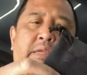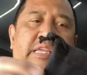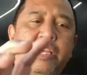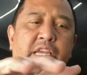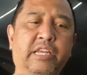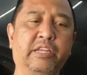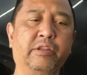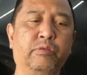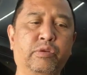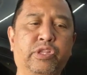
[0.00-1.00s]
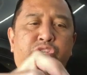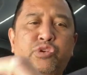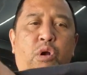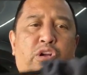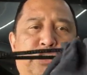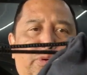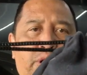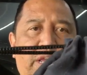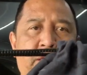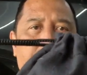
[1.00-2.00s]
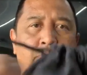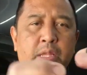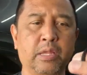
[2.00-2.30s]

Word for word: and with the drawstring.